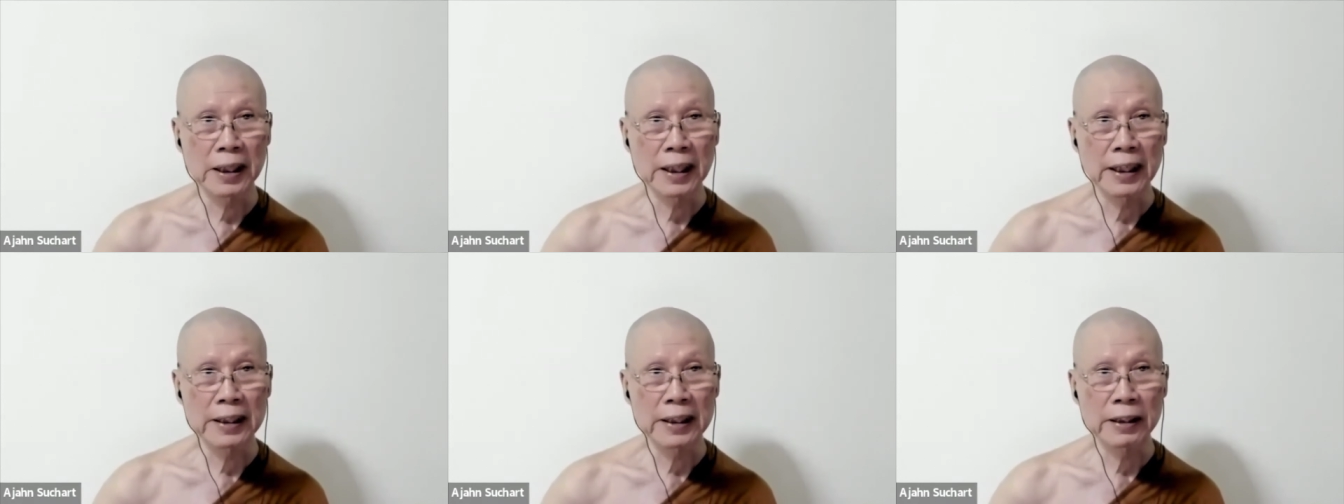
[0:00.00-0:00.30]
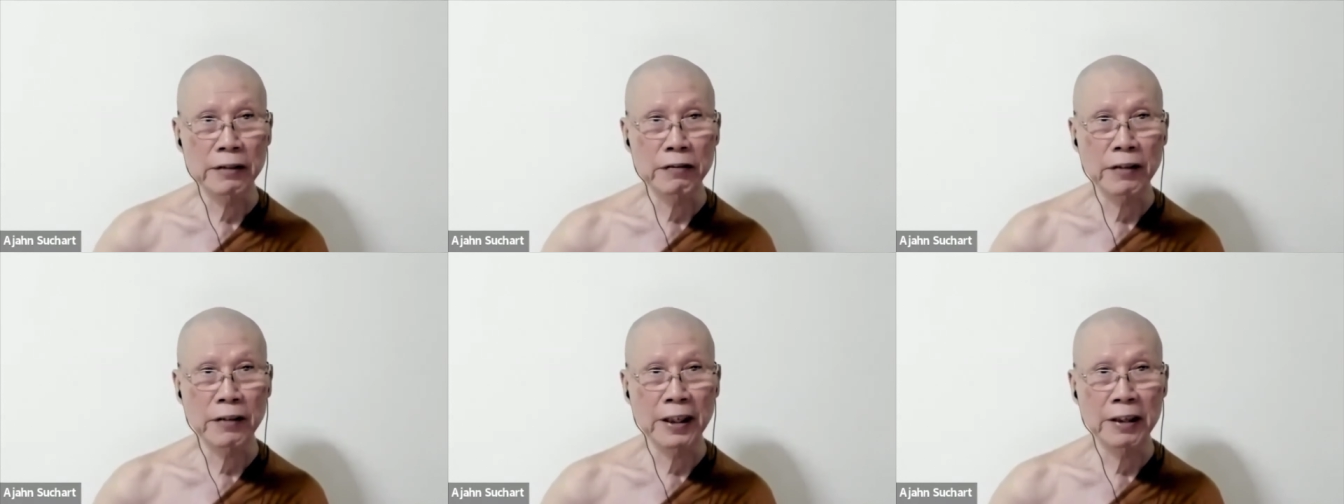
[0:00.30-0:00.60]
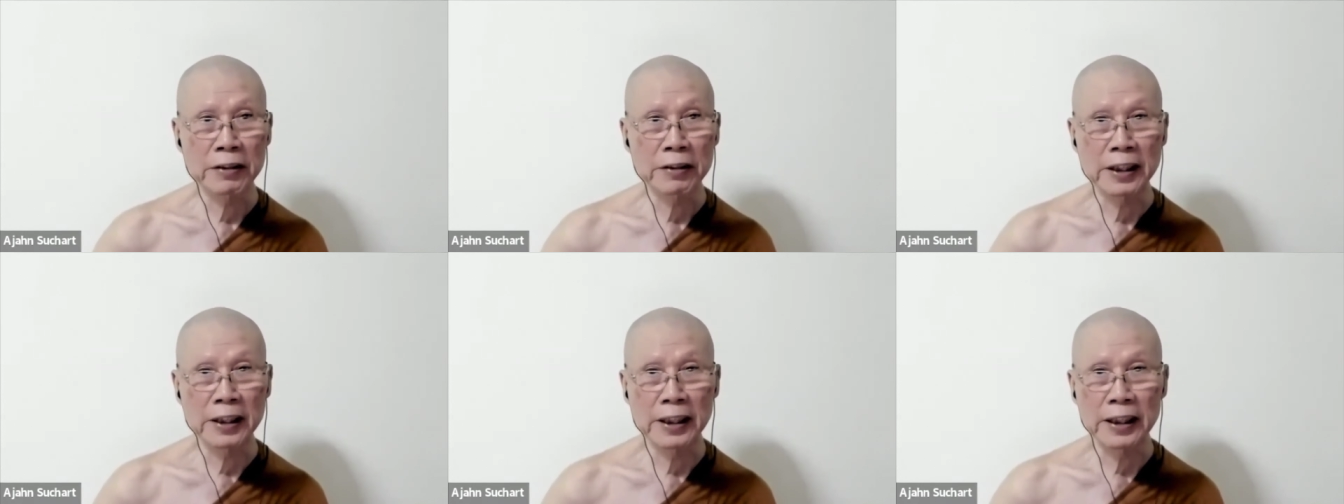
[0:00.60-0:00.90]
and I
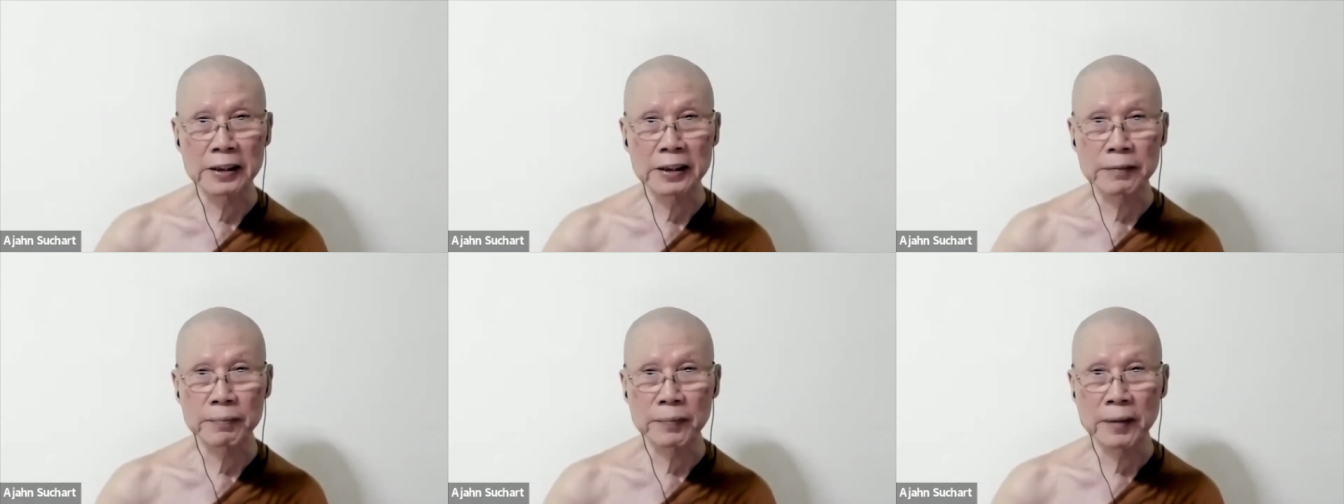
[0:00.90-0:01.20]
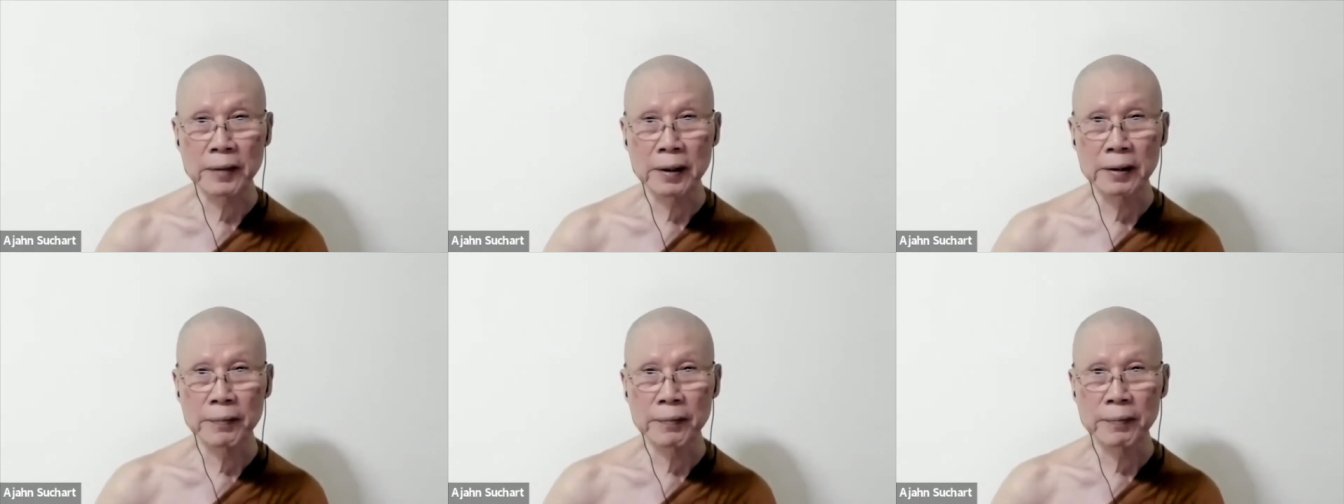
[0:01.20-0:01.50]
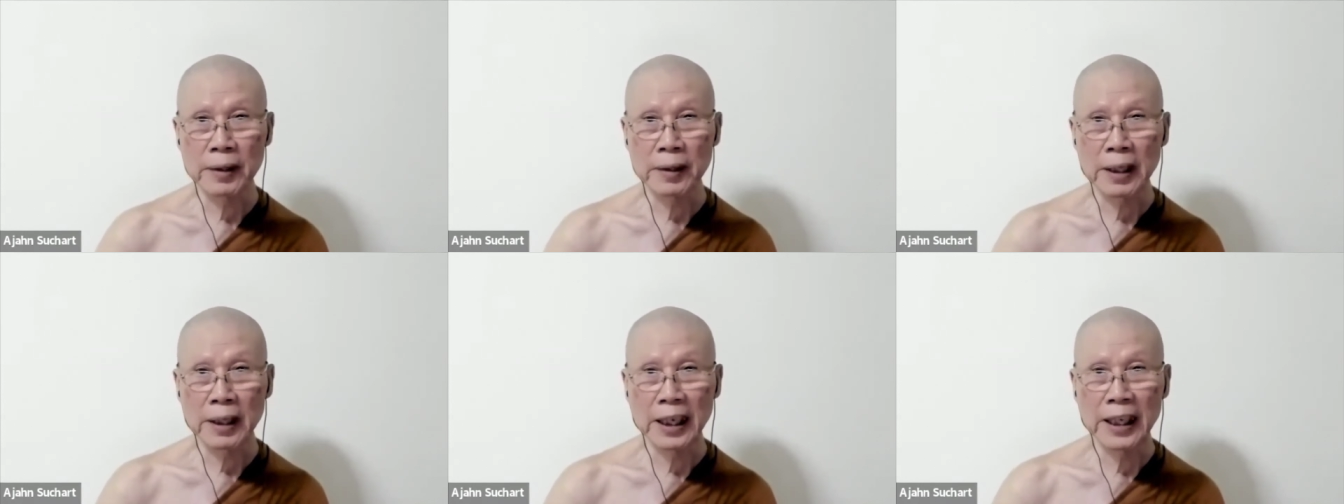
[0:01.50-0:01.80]
found that
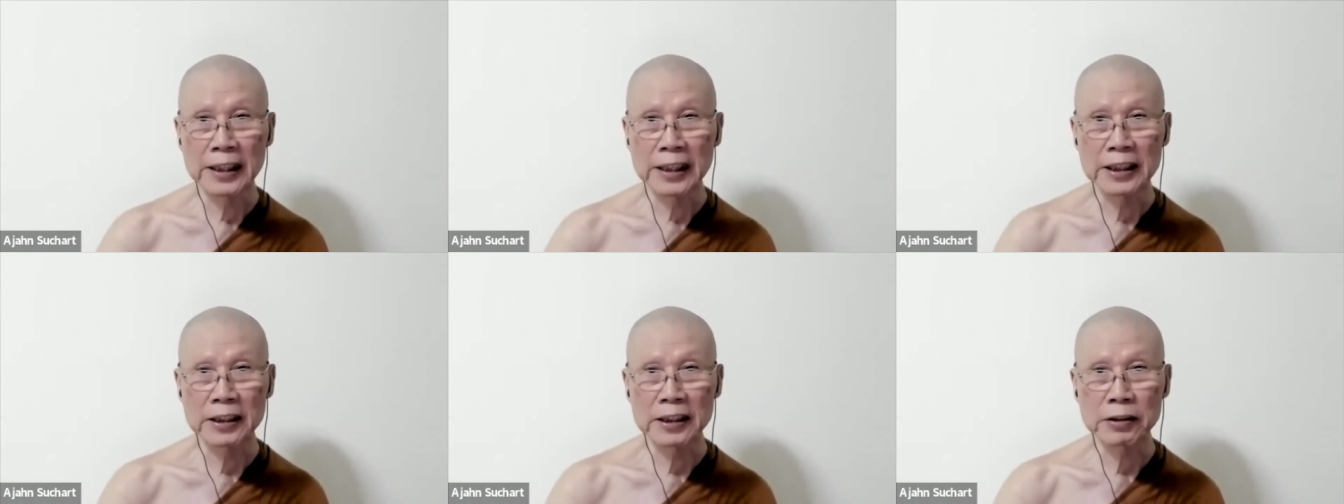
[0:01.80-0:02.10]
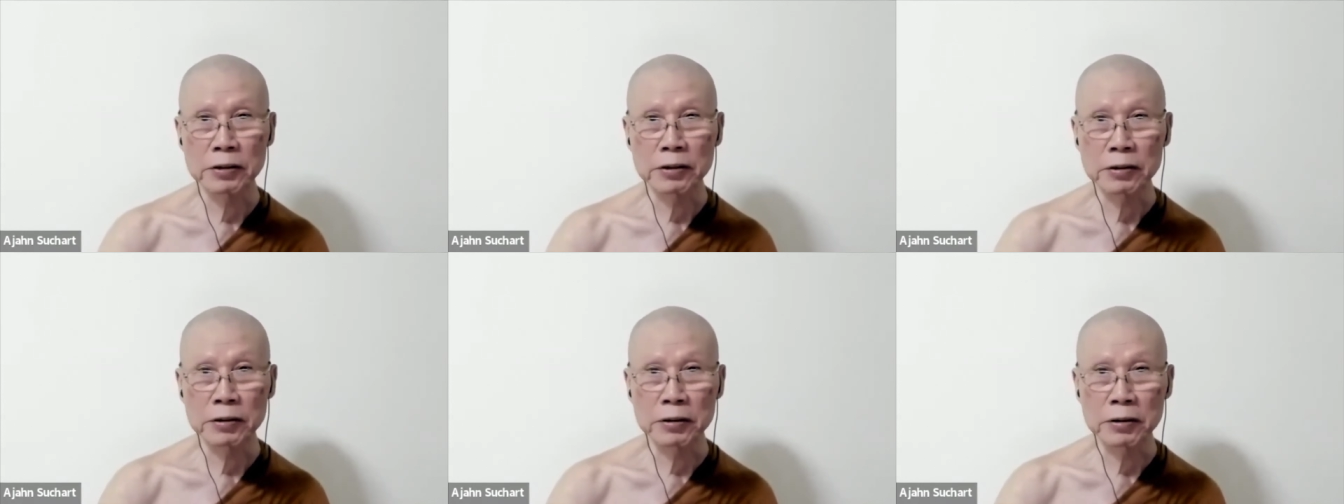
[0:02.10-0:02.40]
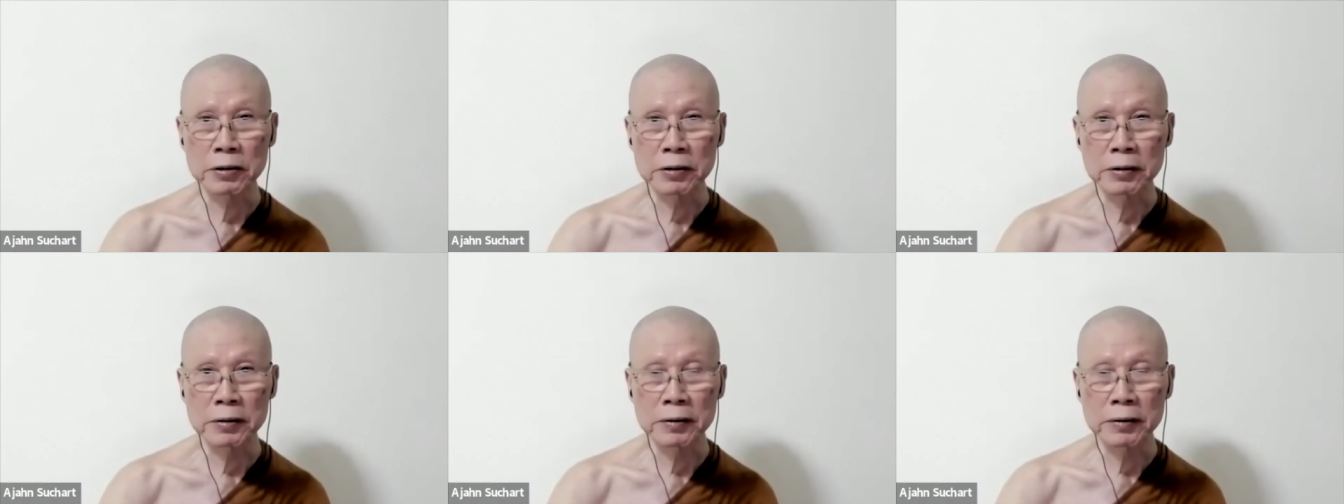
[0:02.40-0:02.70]
I need
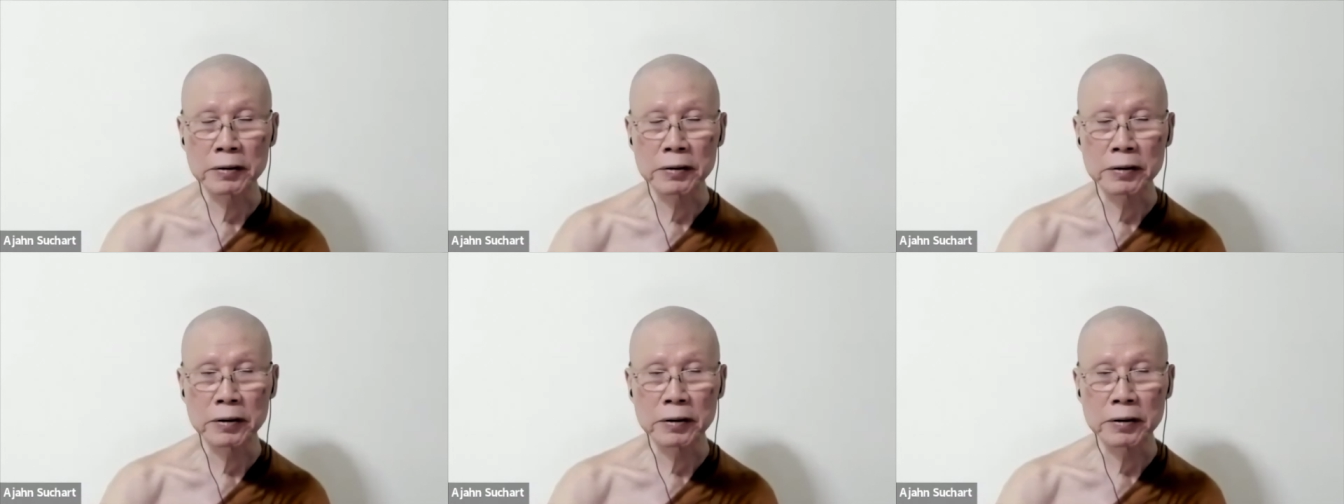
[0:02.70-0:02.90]
to